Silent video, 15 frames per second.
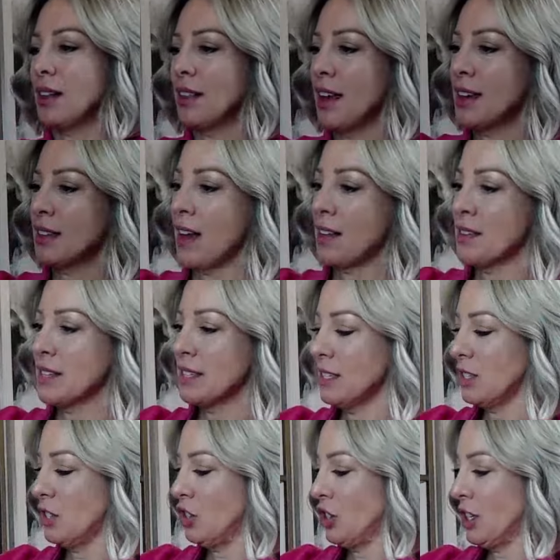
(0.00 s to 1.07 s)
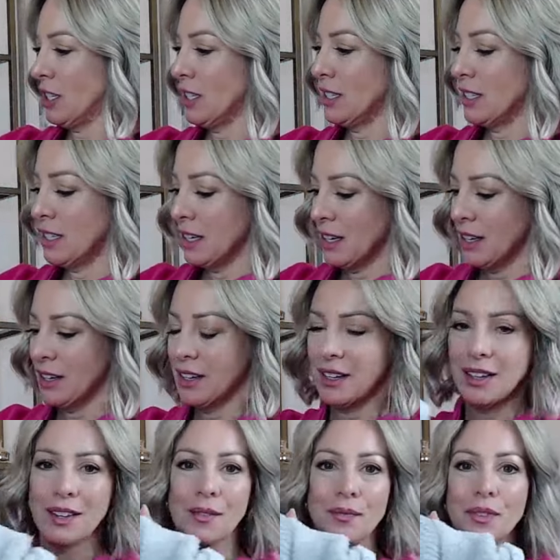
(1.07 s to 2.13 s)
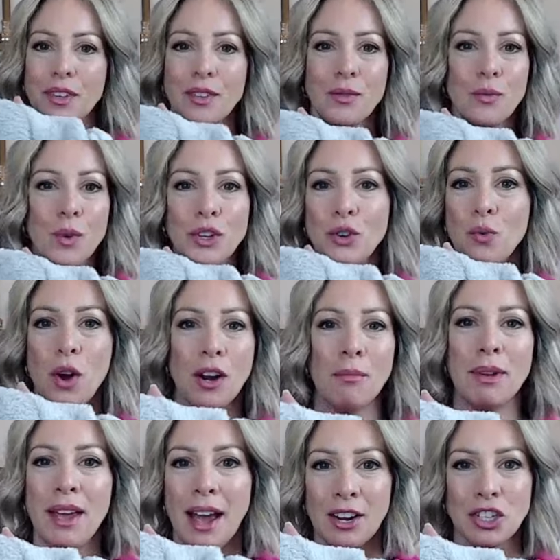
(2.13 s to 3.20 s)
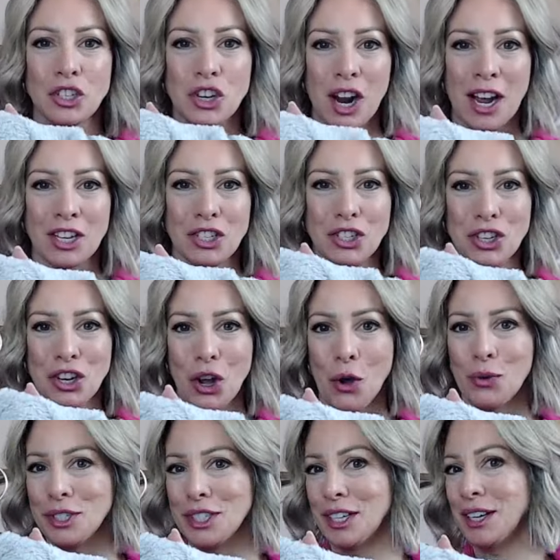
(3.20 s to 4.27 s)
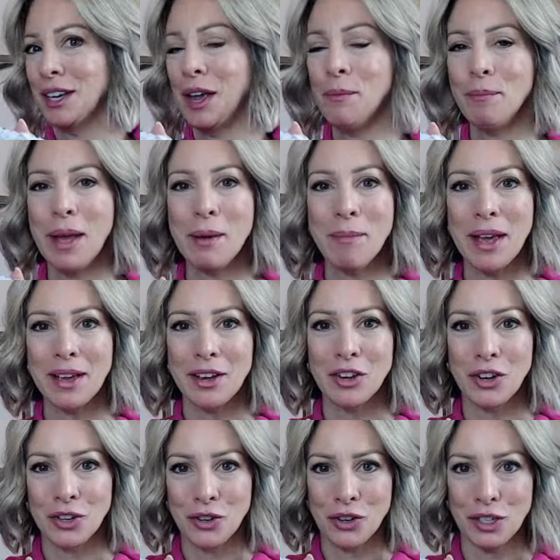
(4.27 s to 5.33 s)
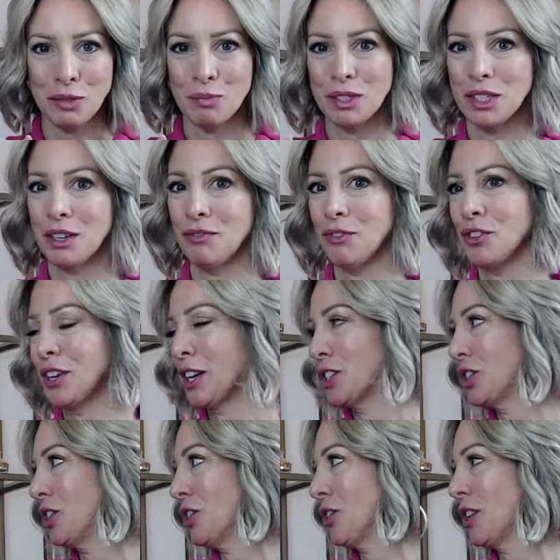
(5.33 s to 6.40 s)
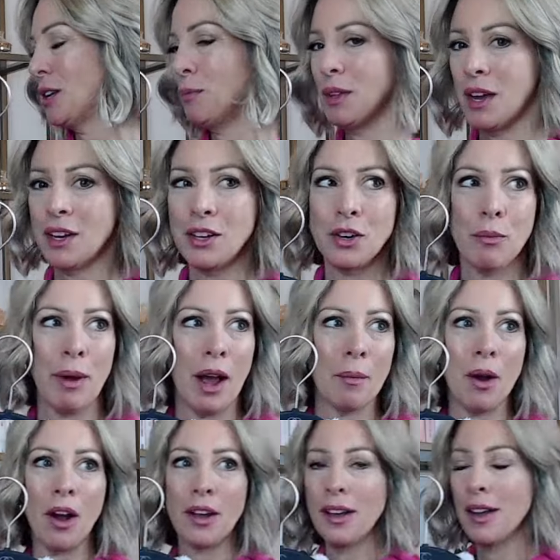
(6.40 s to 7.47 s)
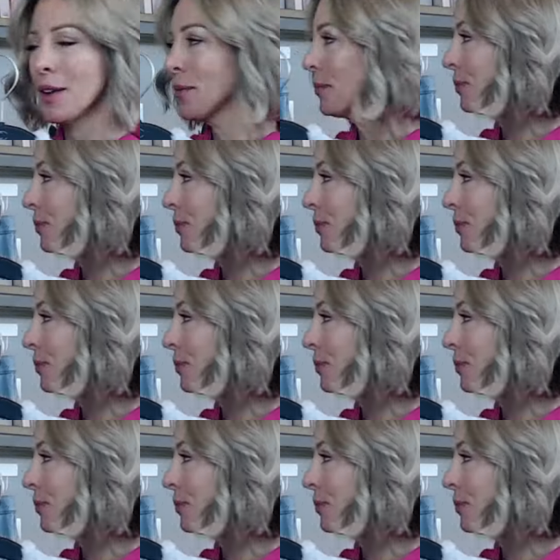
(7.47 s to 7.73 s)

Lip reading: I like that. This is just when you want to be extra, extra cozy. It may make a good Christmas gift for next year. Keep that in your back pocket.